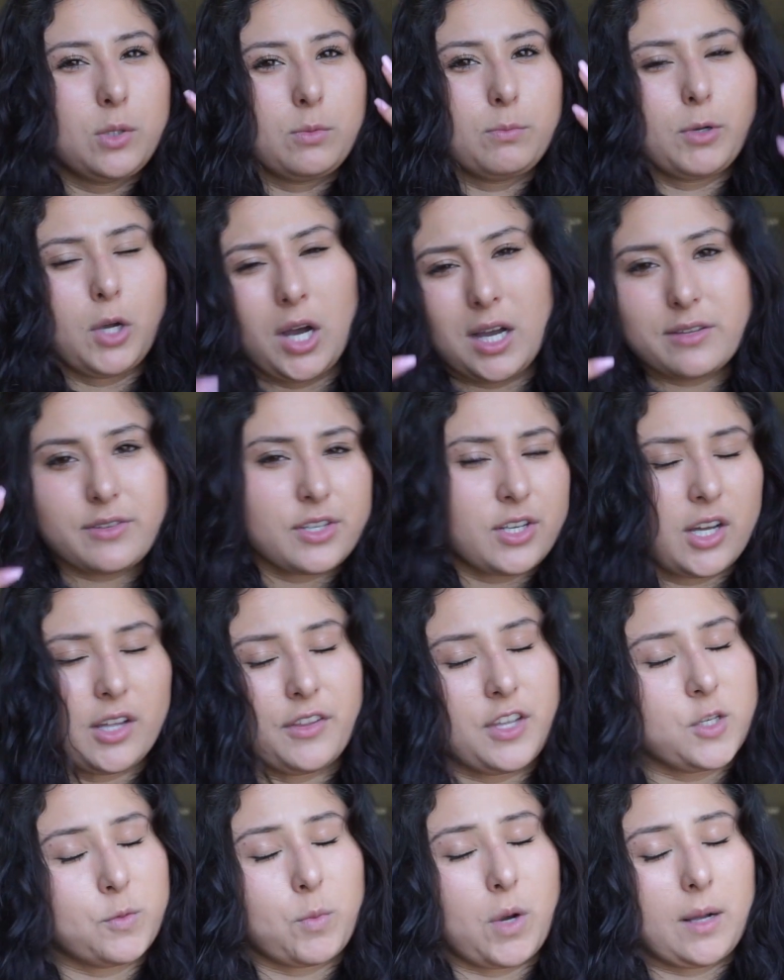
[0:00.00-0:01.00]
causing all
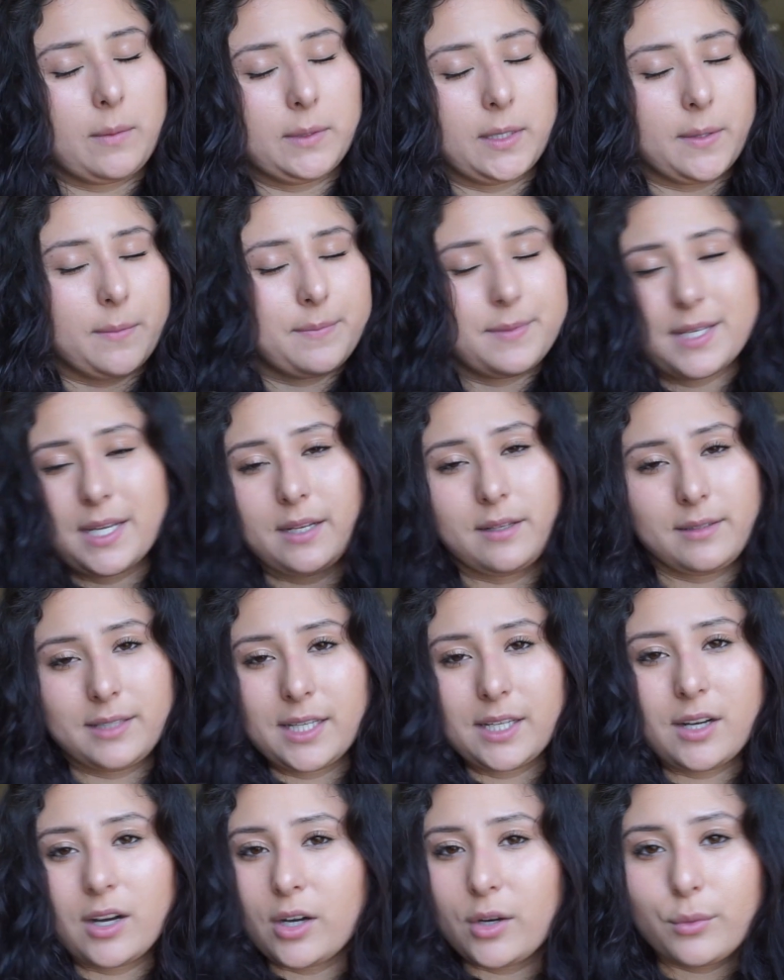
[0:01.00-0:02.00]
these problems
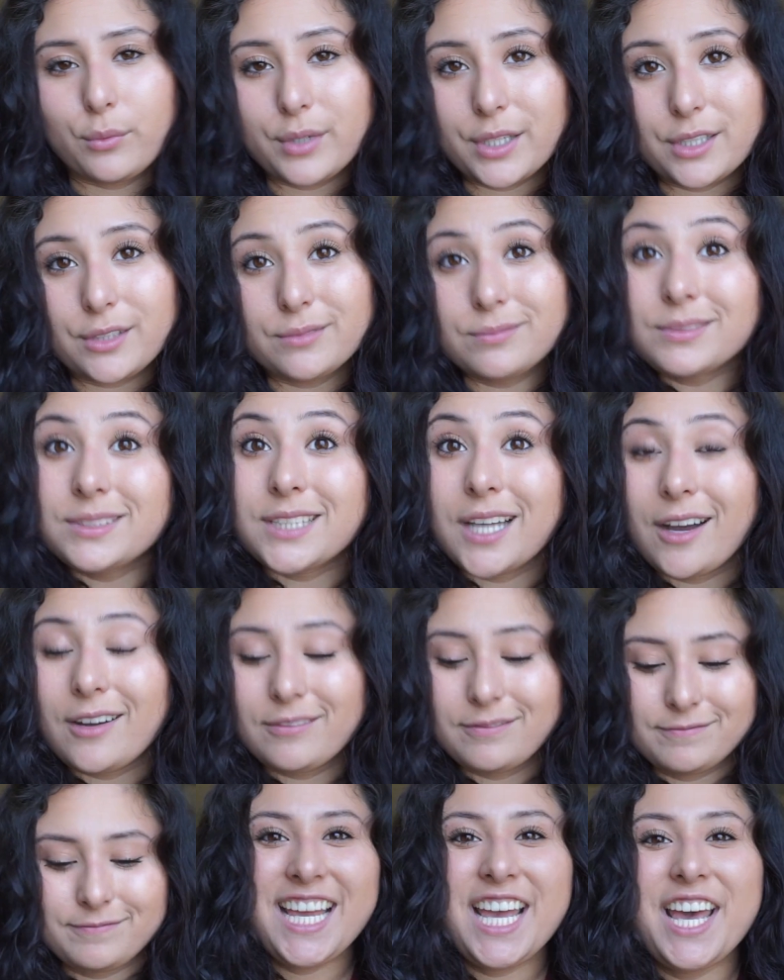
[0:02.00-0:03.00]
that aren't real. So
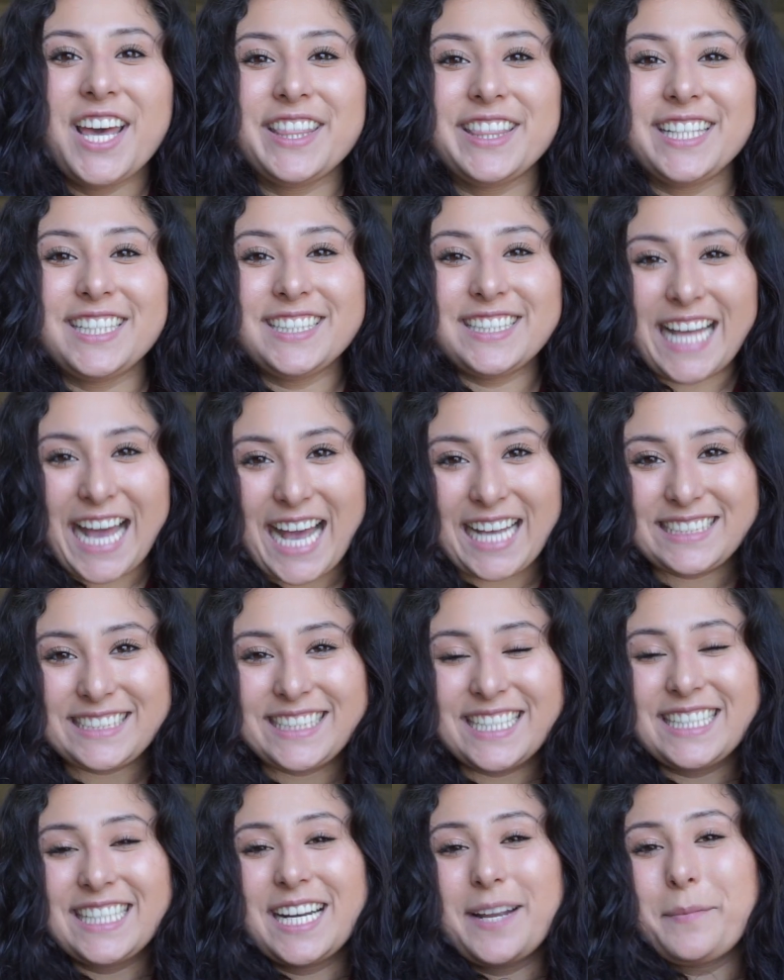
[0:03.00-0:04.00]
The last
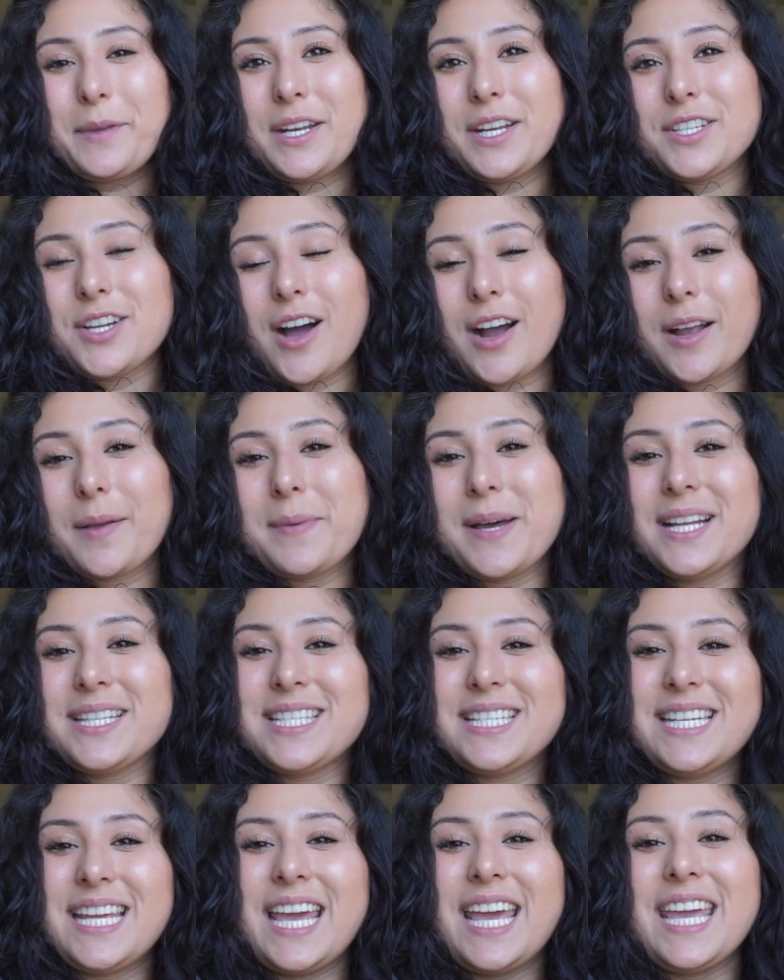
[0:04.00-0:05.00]
thing that I'm going to talk about
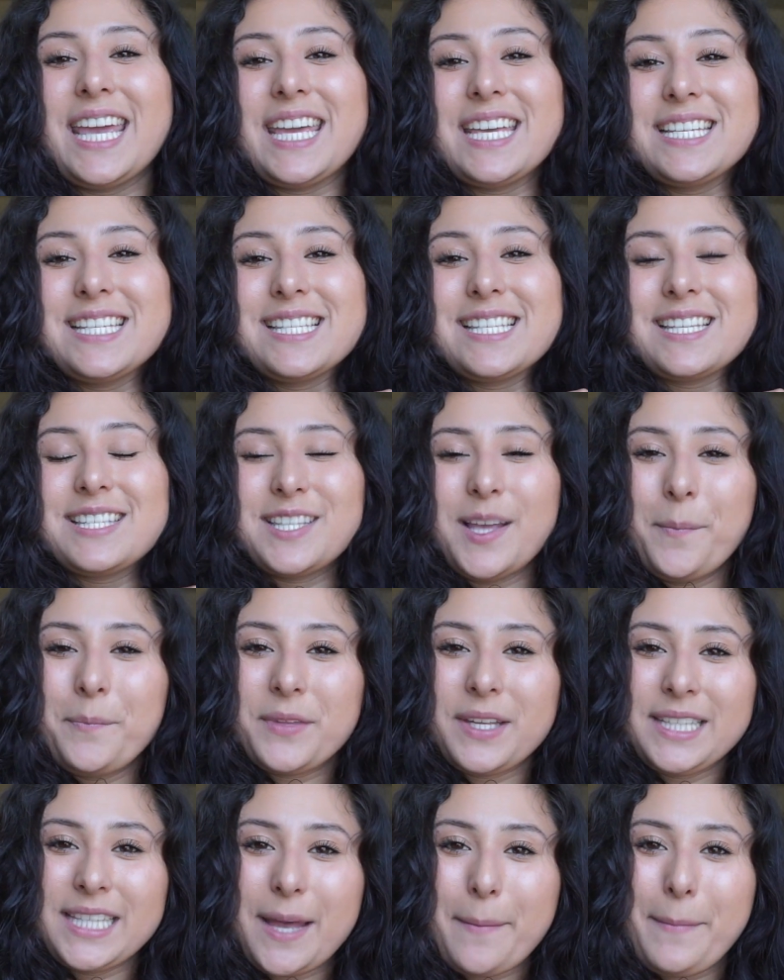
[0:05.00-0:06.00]
today is
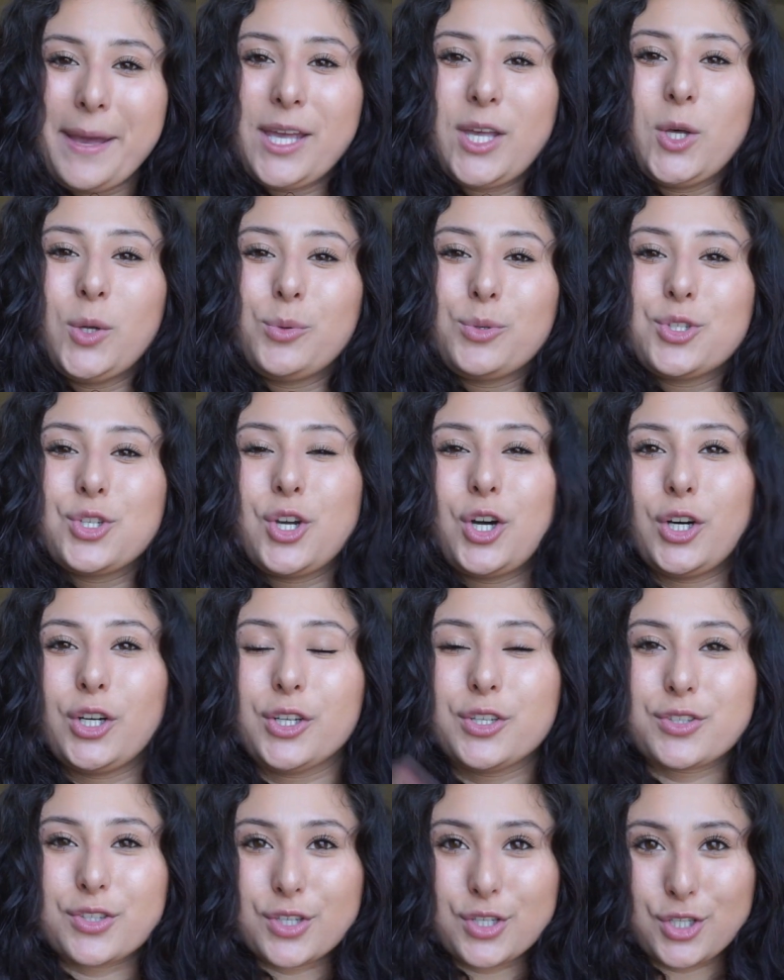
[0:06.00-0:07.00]
something that my coach
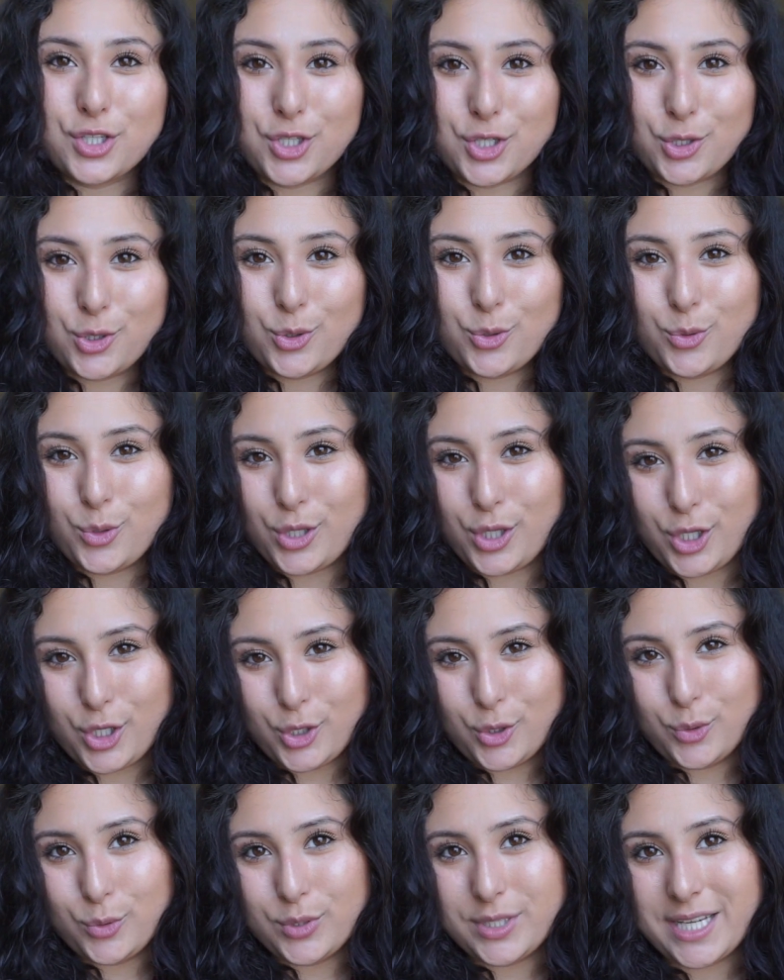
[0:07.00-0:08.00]
calls do
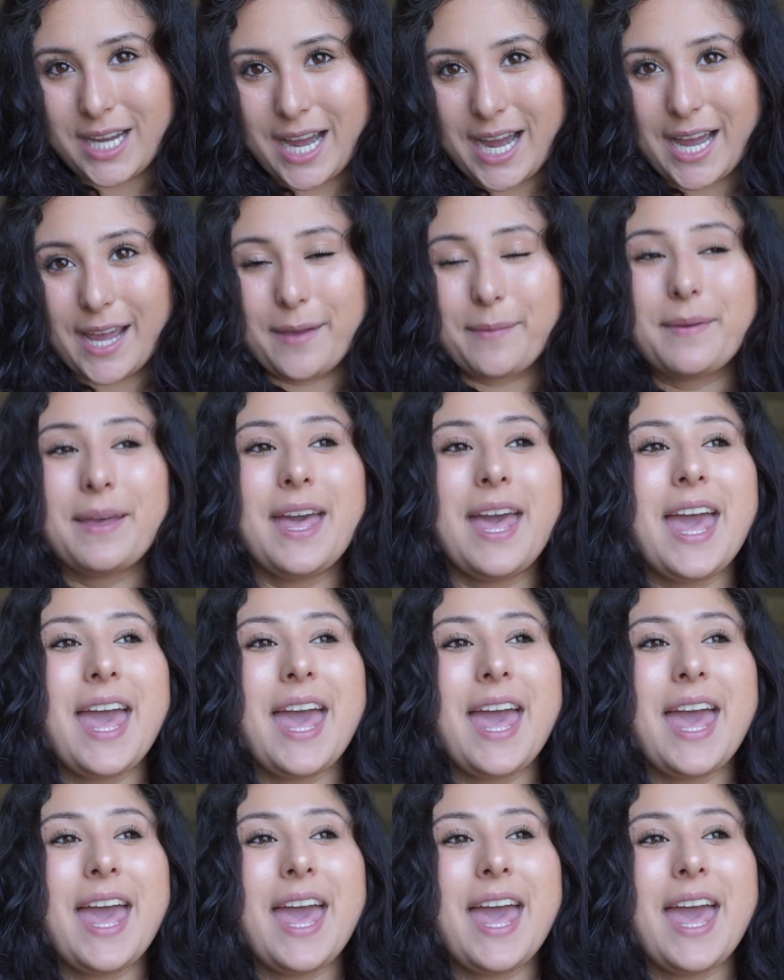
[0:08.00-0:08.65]
you time.